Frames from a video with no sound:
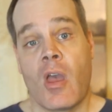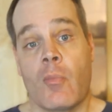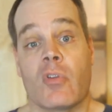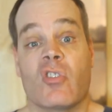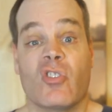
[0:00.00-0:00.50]

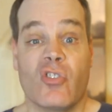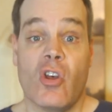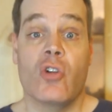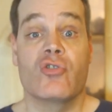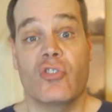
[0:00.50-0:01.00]
but they're
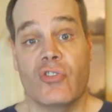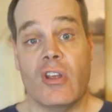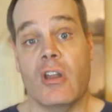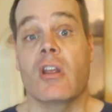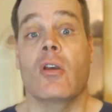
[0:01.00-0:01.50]
still just
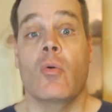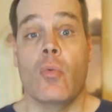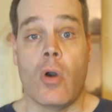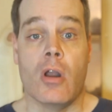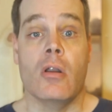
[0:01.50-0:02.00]
getting
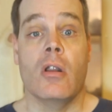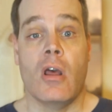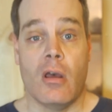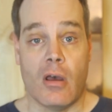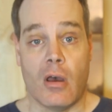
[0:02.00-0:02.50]
one
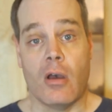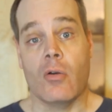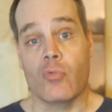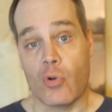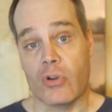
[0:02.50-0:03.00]

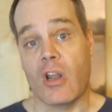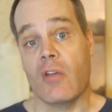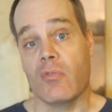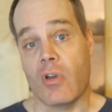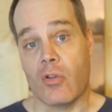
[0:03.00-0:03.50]
rodent
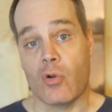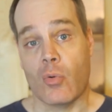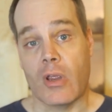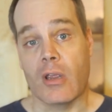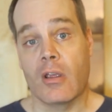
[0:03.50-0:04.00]
every other
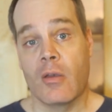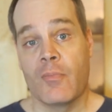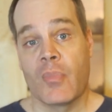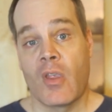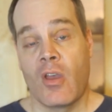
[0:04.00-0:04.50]
week.
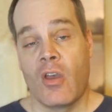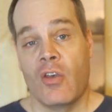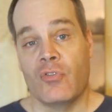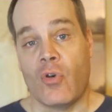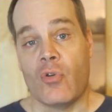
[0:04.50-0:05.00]

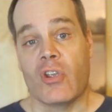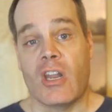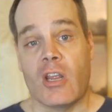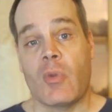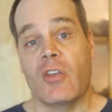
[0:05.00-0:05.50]
So they're
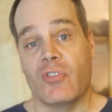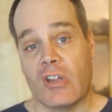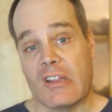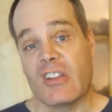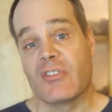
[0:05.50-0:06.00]
getting
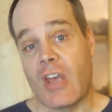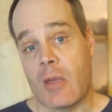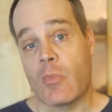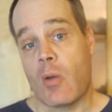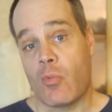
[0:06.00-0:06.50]
basically the
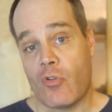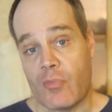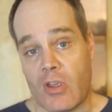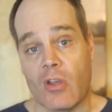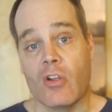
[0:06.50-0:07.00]
same number of
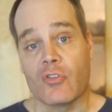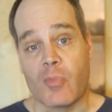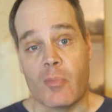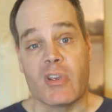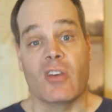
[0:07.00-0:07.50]
meals,
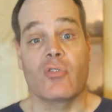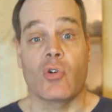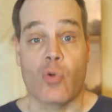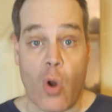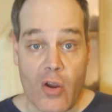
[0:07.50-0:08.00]
but because
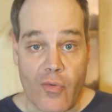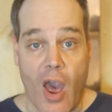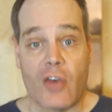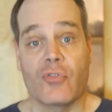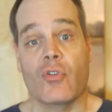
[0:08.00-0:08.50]
they're growing
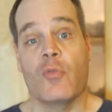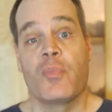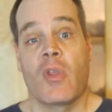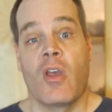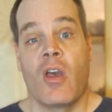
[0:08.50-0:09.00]
faster,
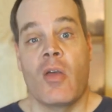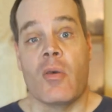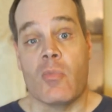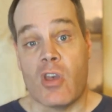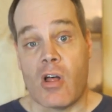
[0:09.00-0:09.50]

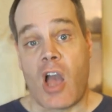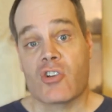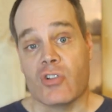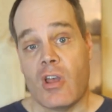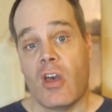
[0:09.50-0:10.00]
the meal
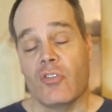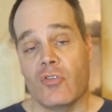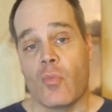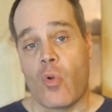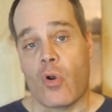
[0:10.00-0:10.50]
actually
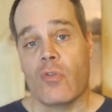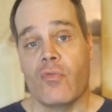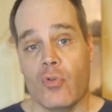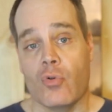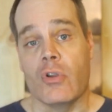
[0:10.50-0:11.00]
has more
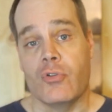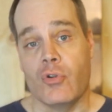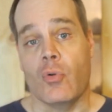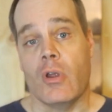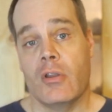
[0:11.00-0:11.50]
food
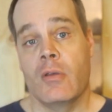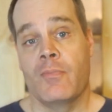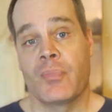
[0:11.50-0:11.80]
to it.